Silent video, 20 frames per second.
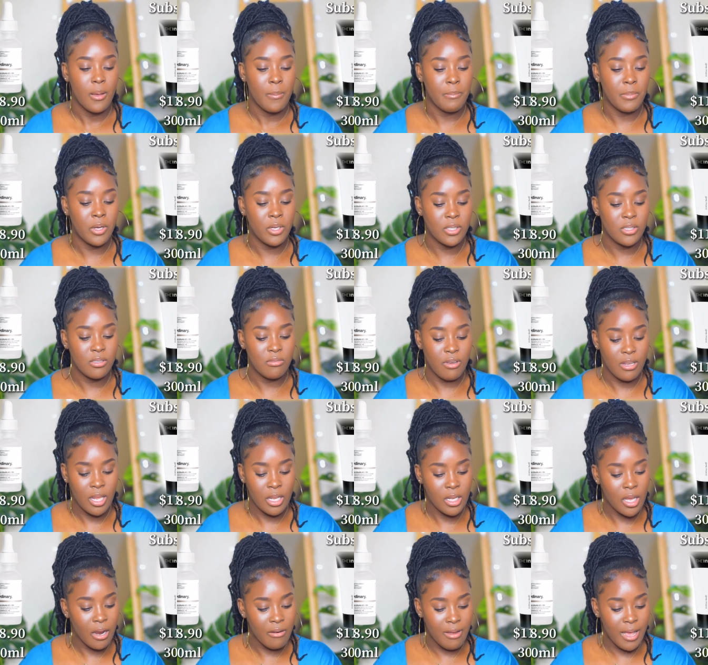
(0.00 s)
But
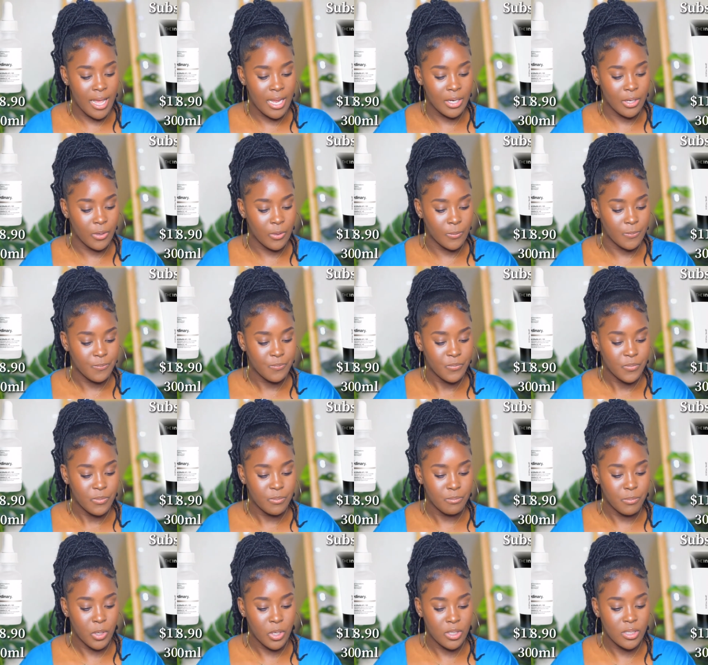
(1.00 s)
not right now.
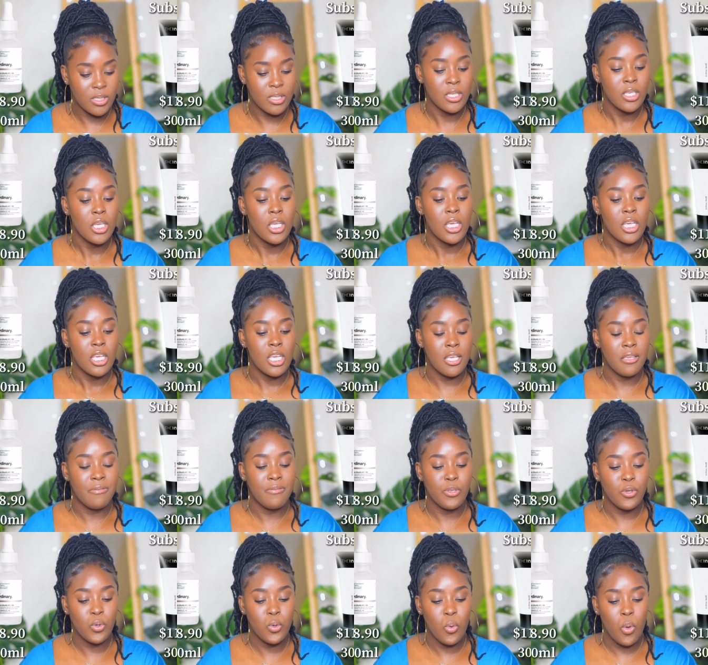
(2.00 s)
But
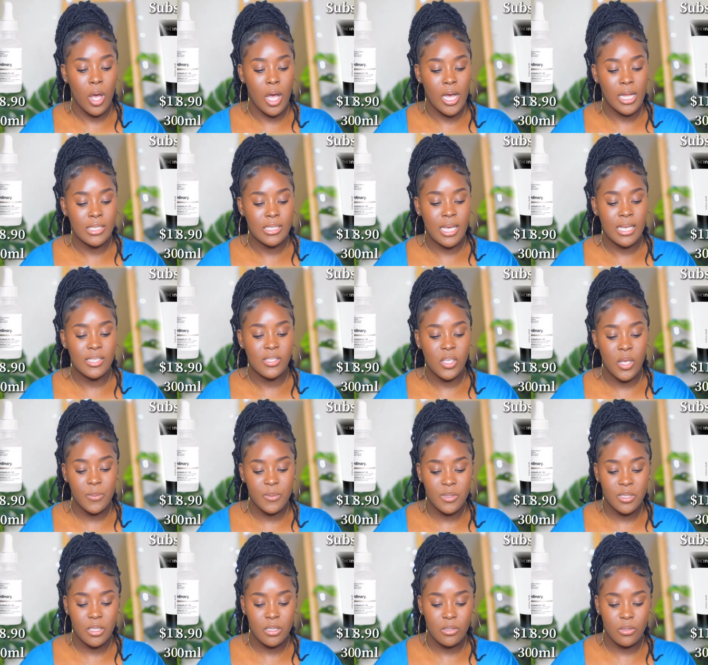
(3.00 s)
if you want a
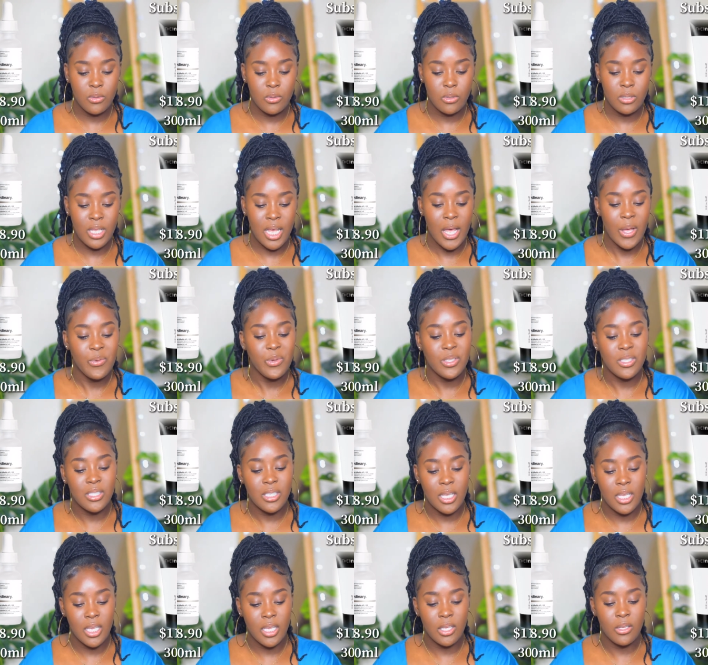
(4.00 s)
substitute, I would
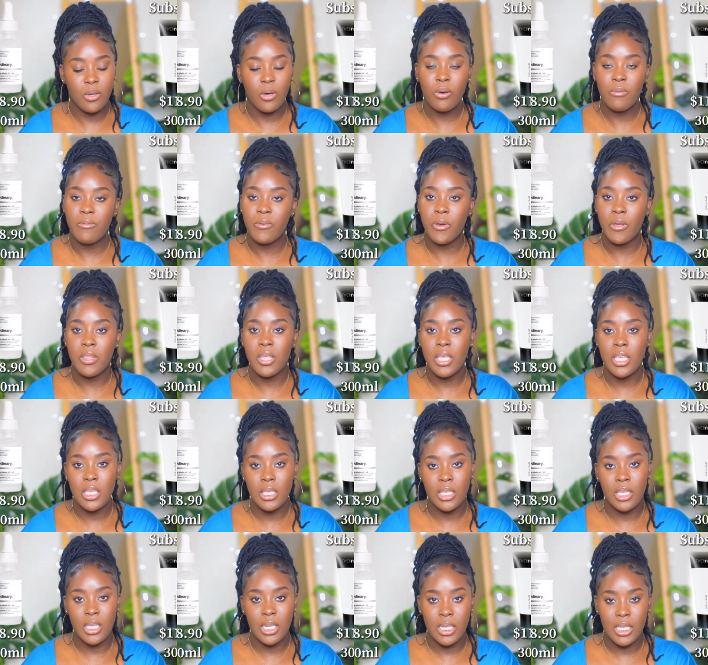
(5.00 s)
say go for the
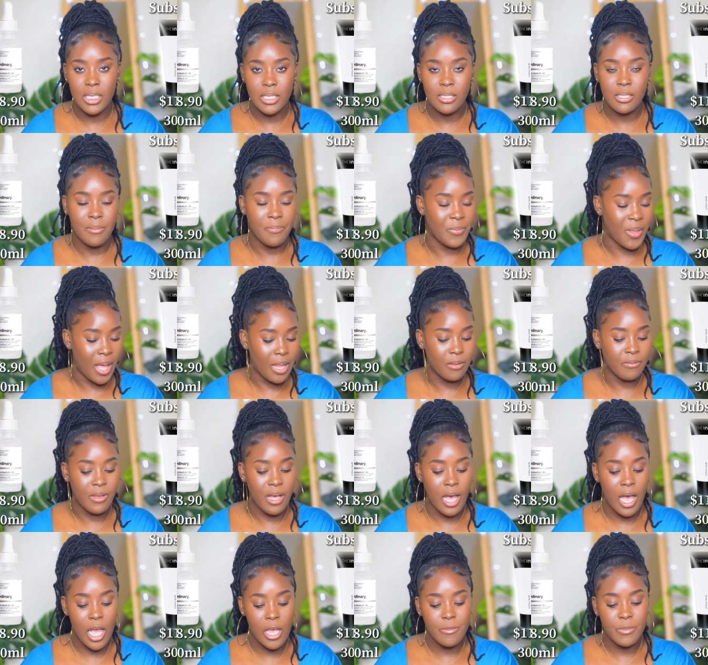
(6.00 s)
Inkey List
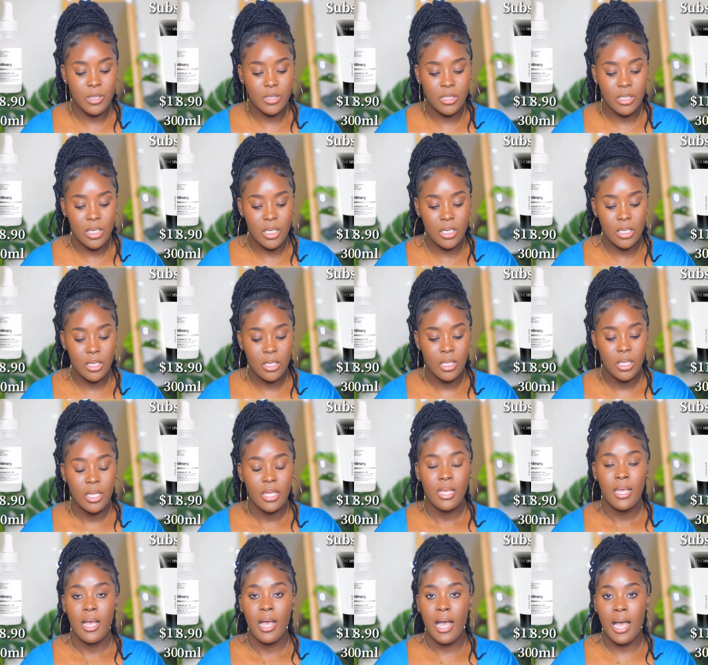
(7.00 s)
Alpha Arbutin
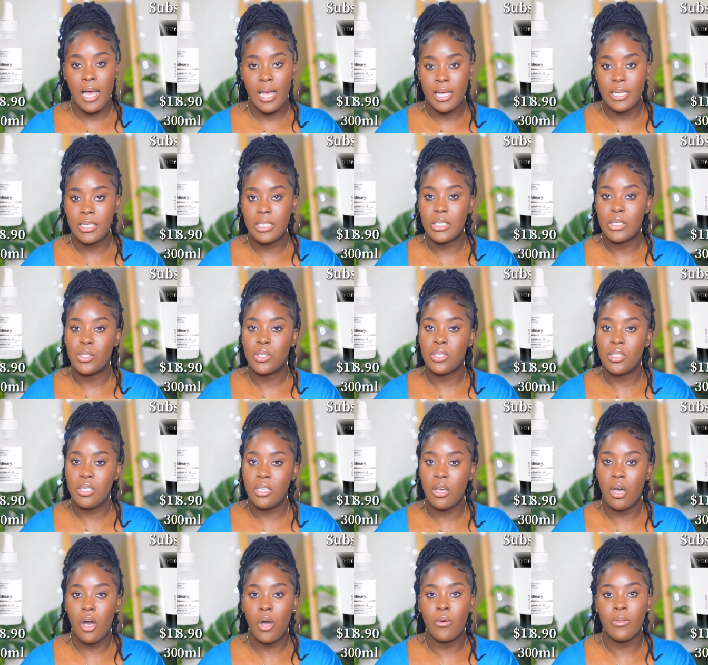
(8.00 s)
and
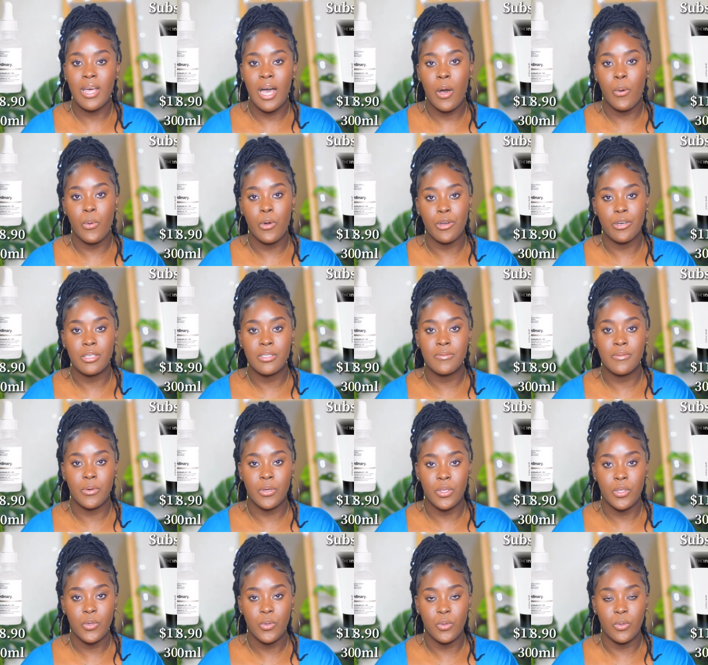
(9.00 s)
see how that works
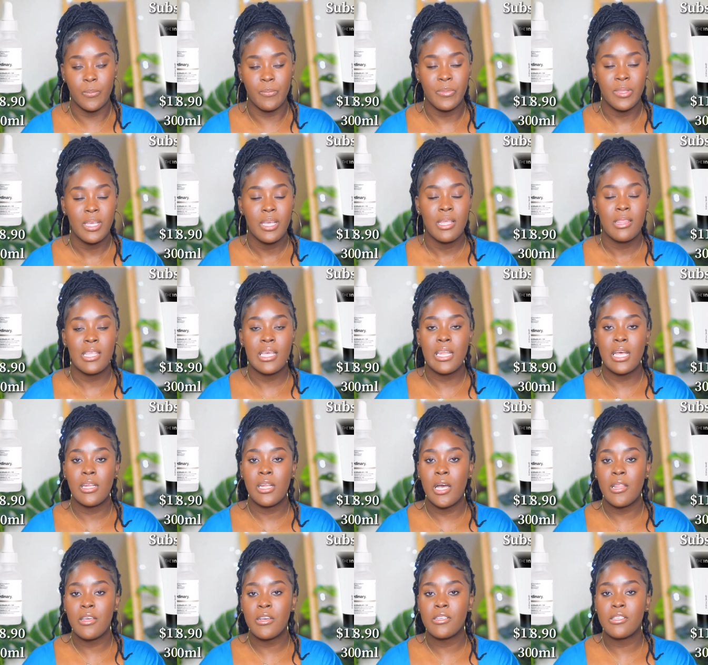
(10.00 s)
for you. Then
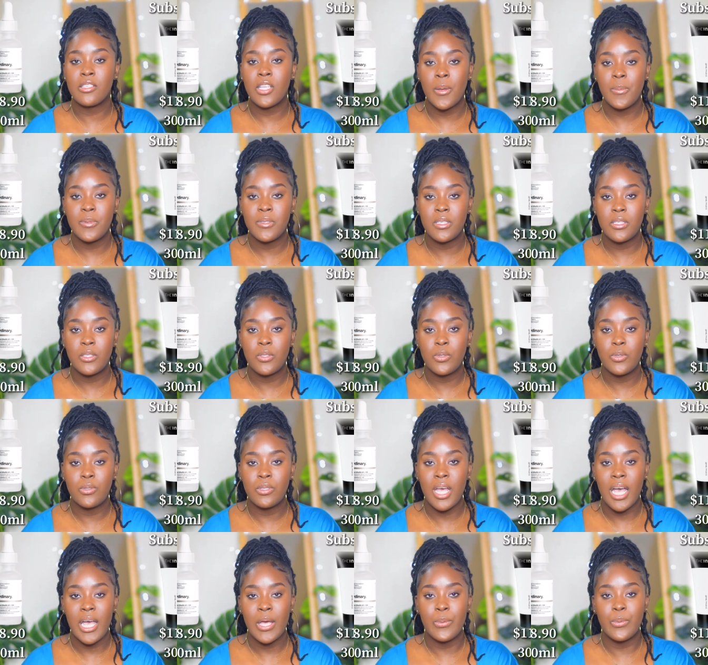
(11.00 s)
another
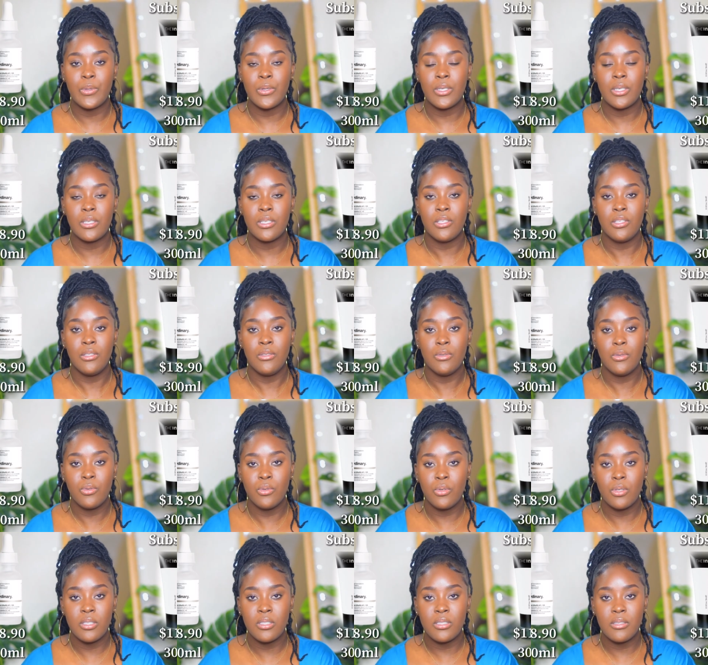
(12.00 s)
substitute I would
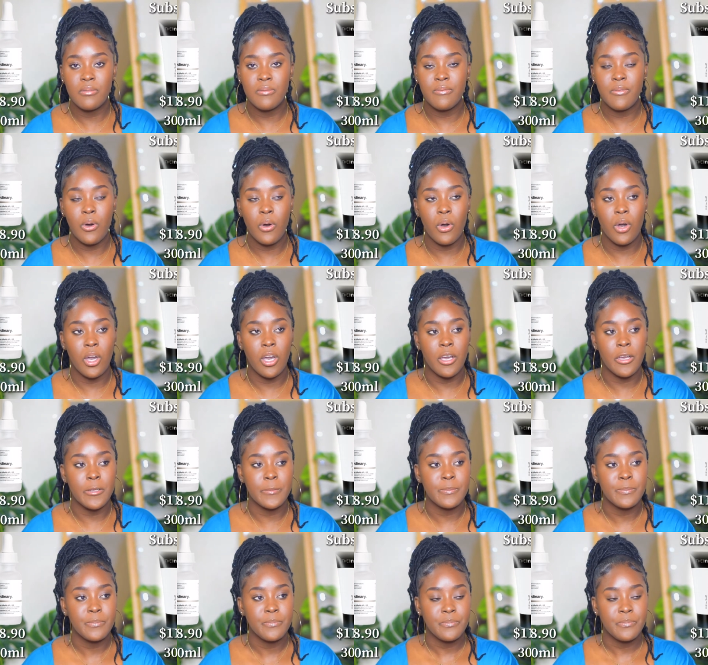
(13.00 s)
use for